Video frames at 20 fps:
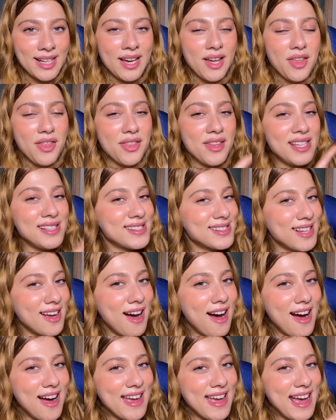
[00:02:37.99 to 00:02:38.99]
This
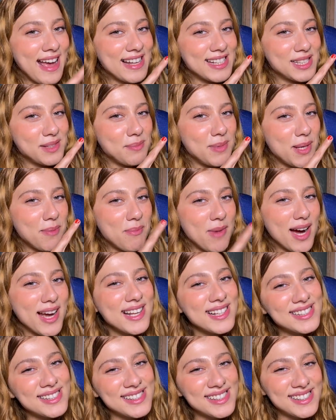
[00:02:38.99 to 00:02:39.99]
guy has been my
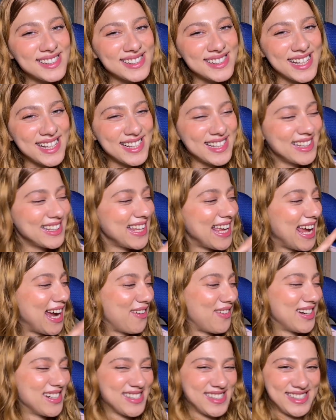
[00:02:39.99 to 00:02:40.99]
assistant
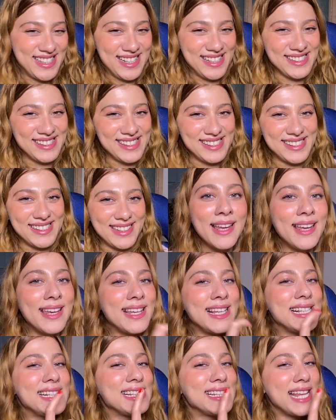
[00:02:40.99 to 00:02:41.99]
ever since.
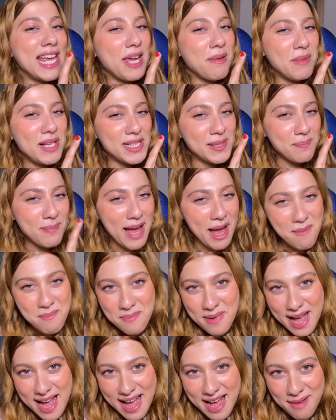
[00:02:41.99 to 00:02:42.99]
His name is Pam
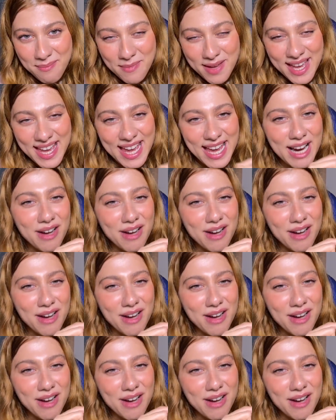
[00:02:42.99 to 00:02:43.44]
Pam.